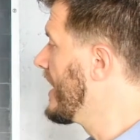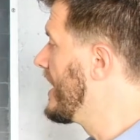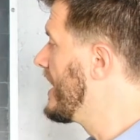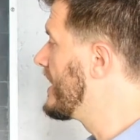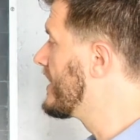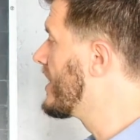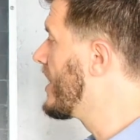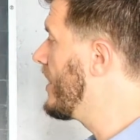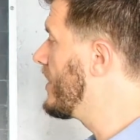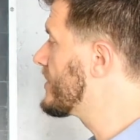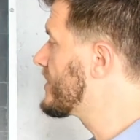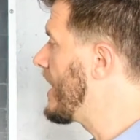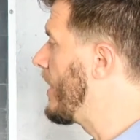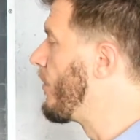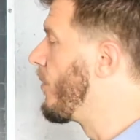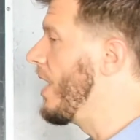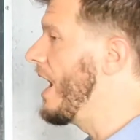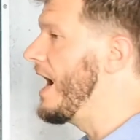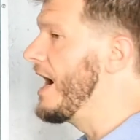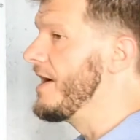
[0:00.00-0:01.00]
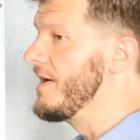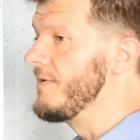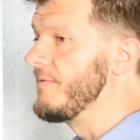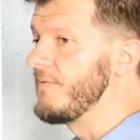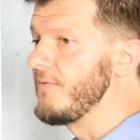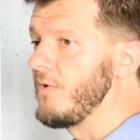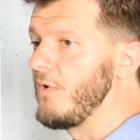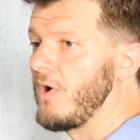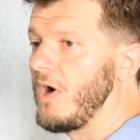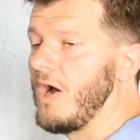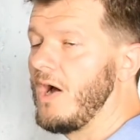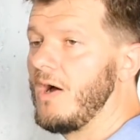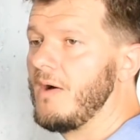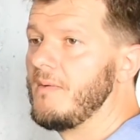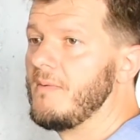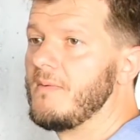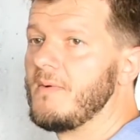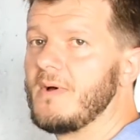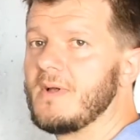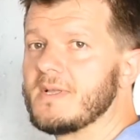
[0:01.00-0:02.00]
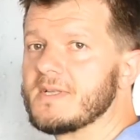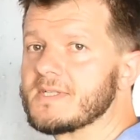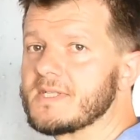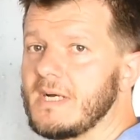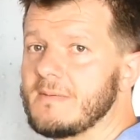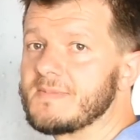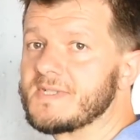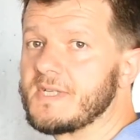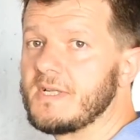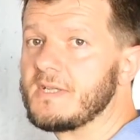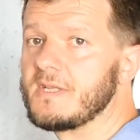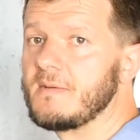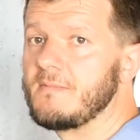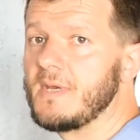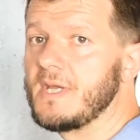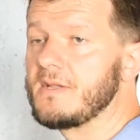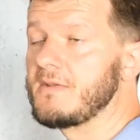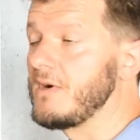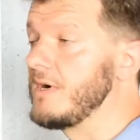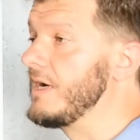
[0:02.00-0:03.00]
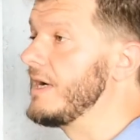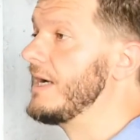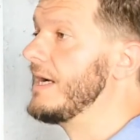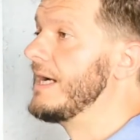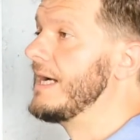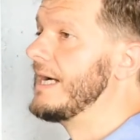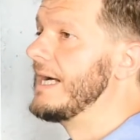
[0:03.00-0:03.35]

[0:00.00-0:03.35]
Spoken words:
it goes away for some centimeter,